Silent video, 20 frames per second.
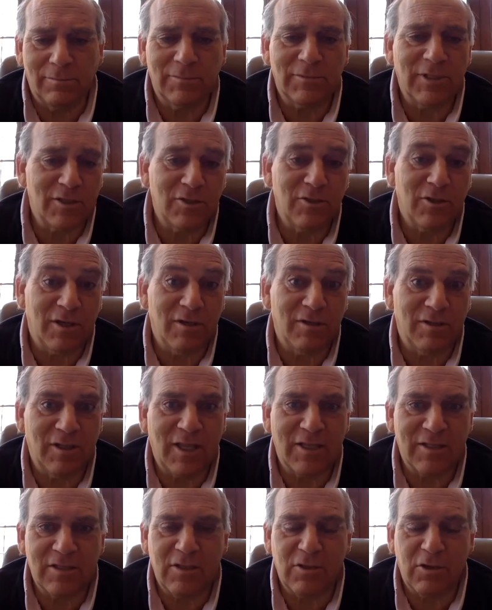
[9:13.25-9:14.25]
Let's look at
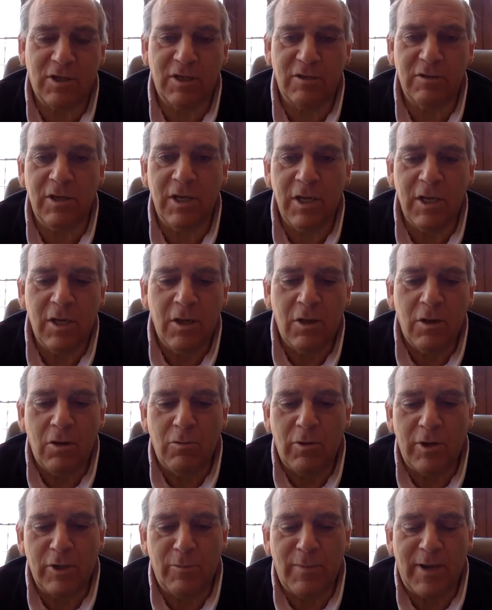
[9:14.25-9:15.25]

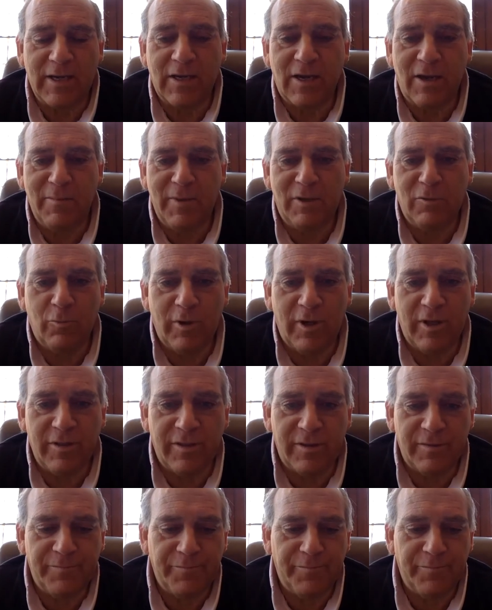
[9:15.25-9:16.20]
what you might come in with.